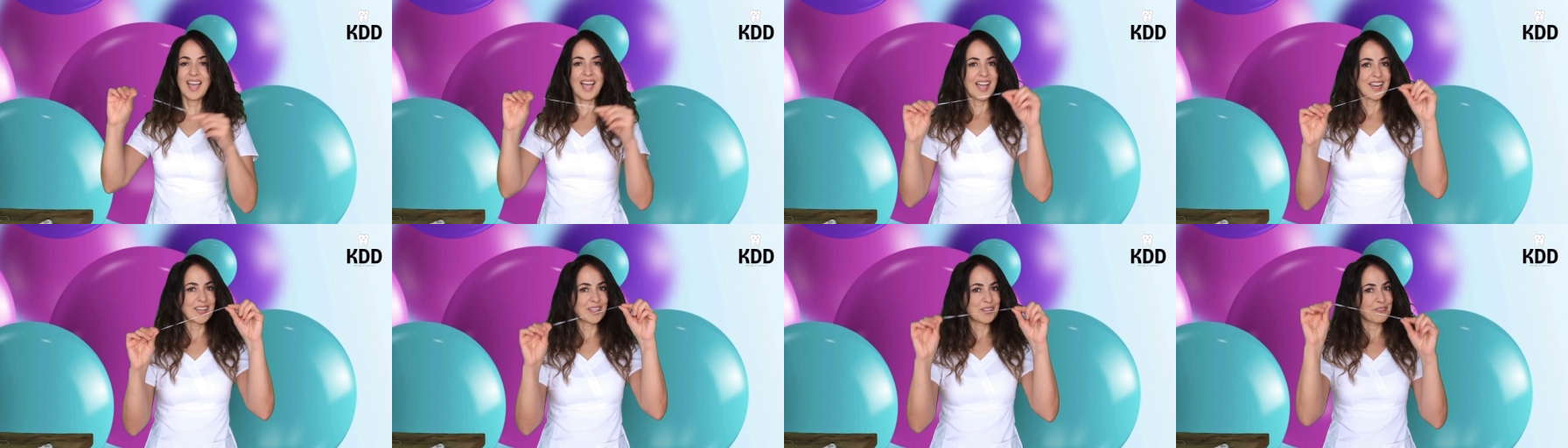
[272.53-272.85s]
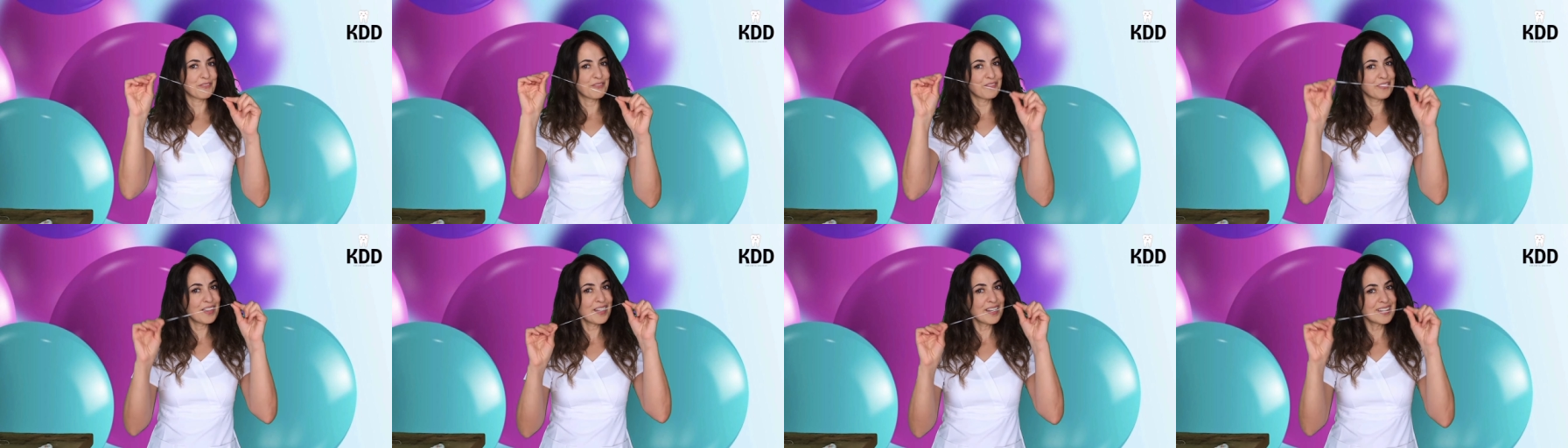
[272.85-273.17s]
and you
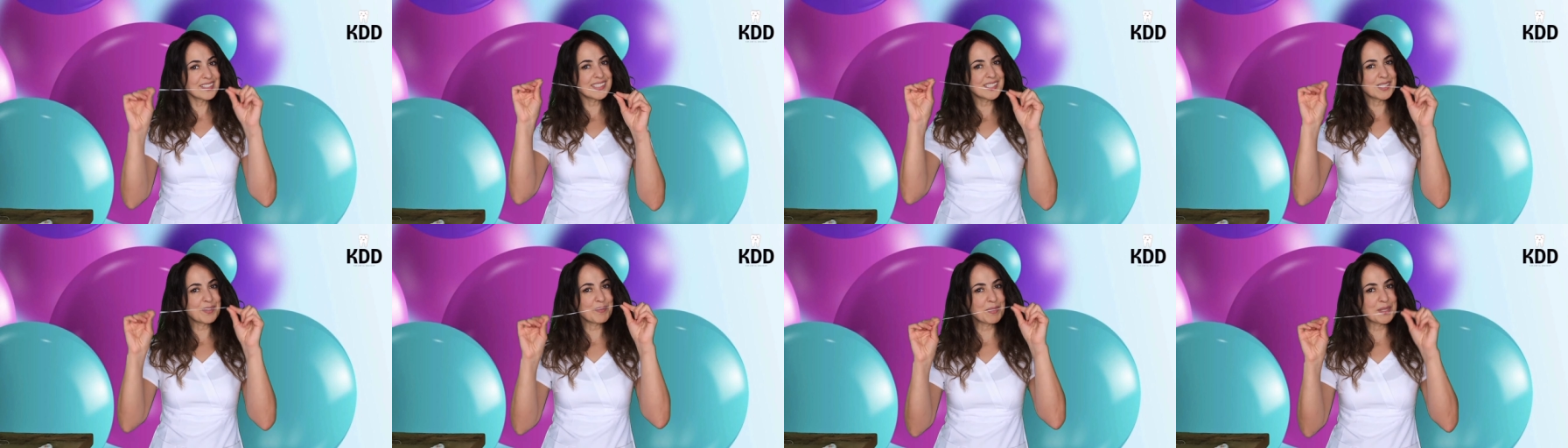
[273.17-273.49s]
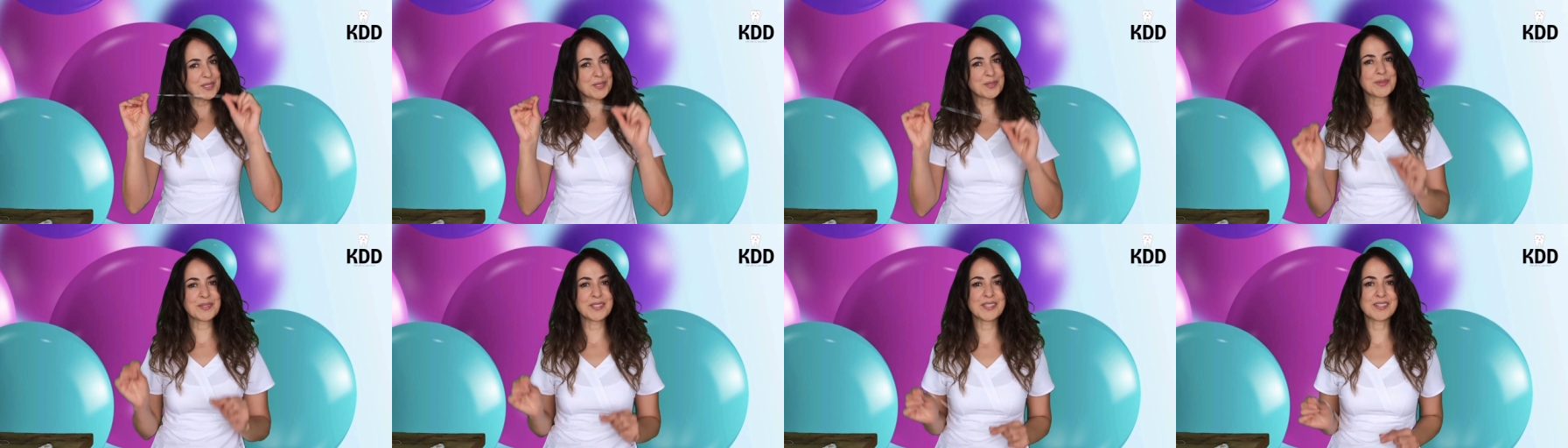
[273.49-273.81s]
floss in
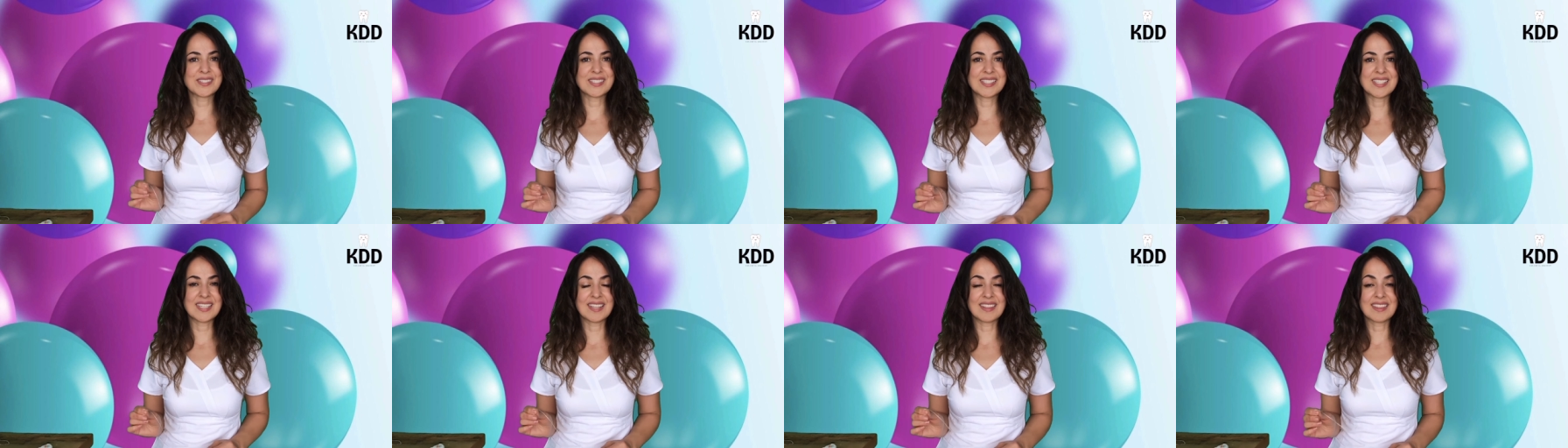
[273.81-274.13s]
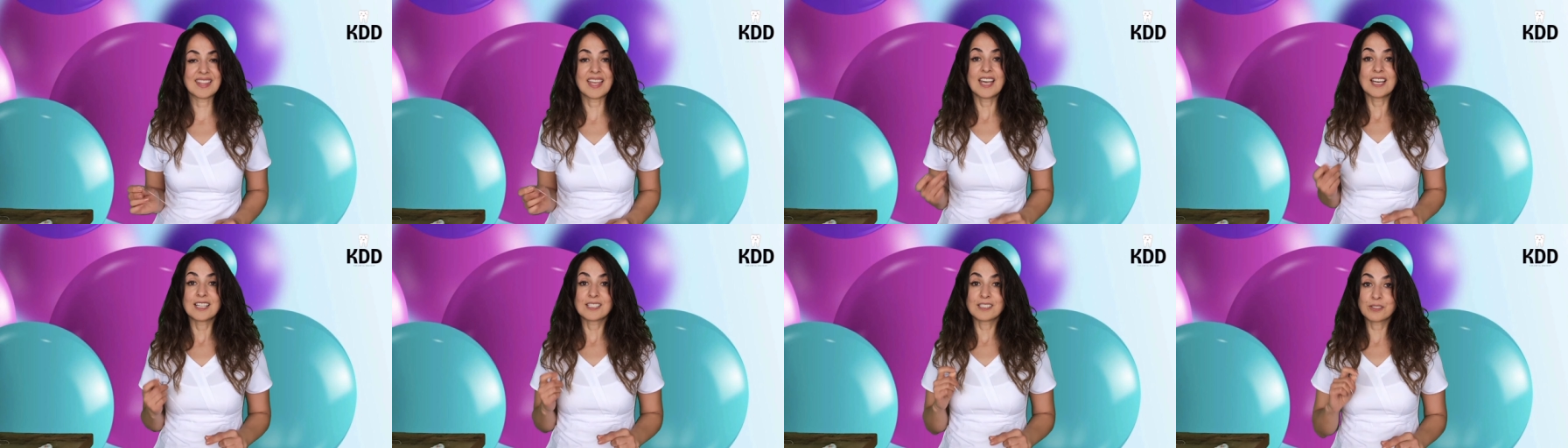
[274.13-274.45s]
between your teeth.
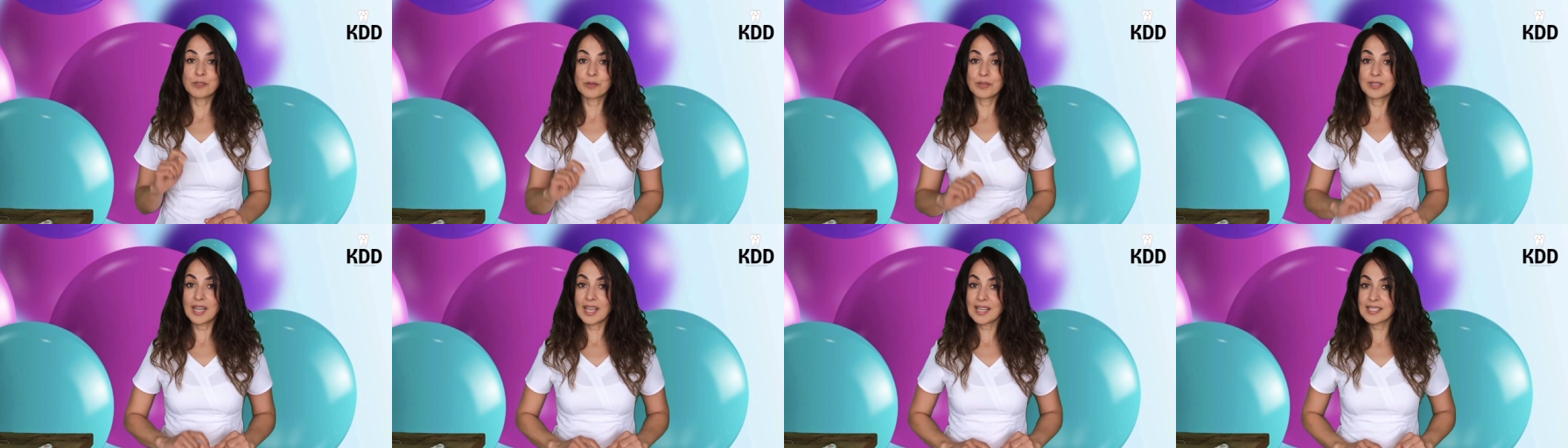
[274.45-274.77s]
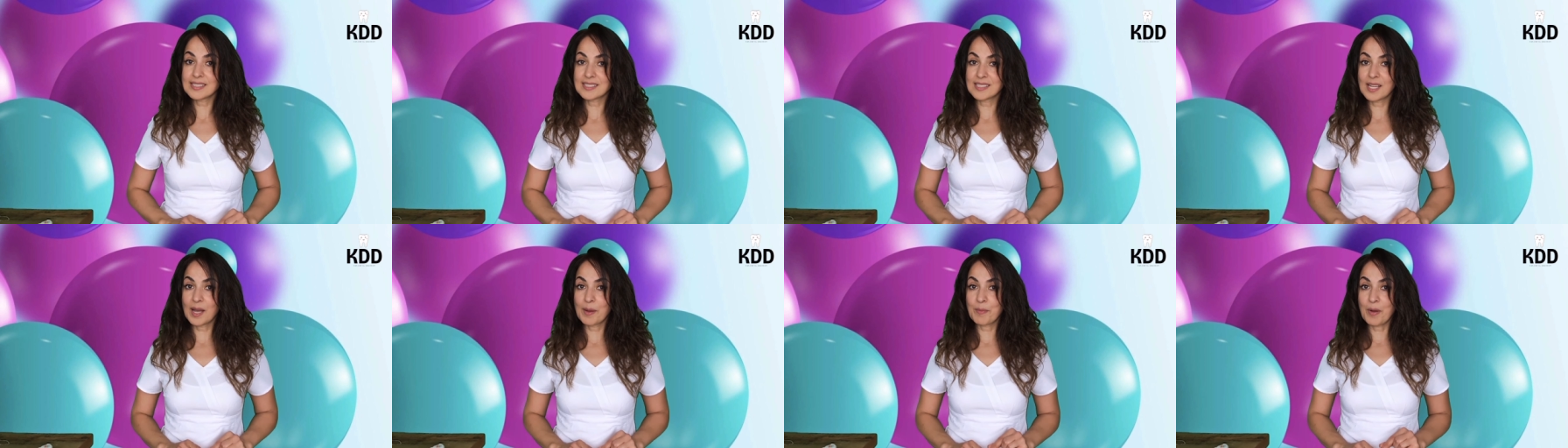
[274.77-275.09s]
So next
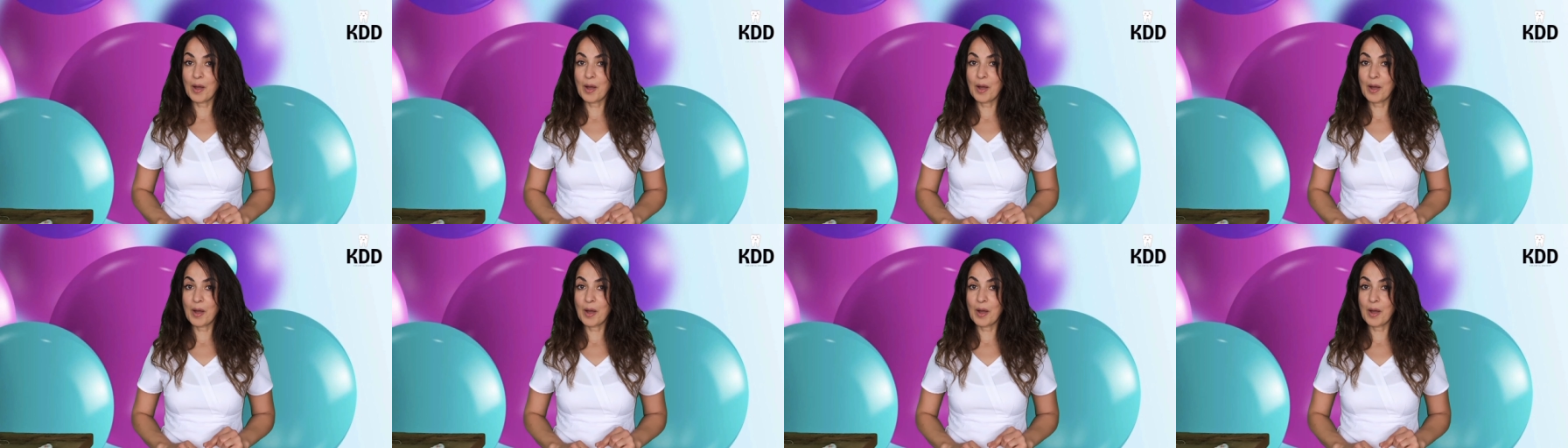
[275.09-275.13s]
time,